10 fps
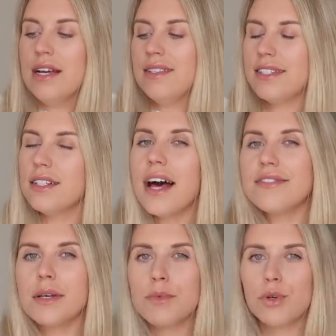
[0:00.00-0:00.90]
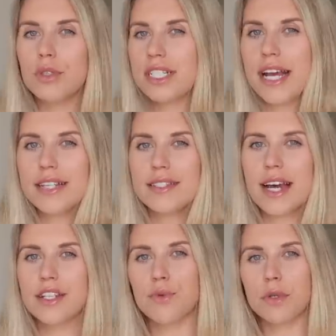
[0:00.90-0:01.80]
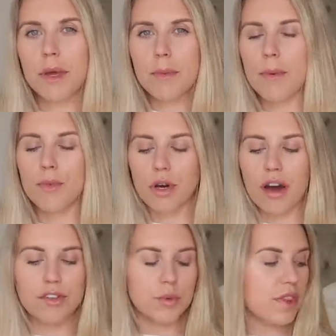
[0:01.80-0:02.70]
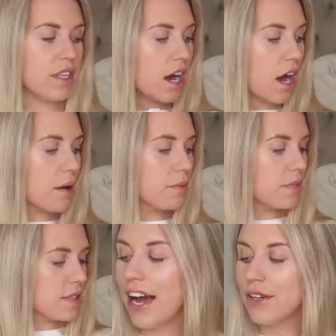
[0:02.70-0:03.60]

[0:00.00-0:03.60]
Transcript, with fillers: still have some cooler days and you want to be a bit more covered with the arms.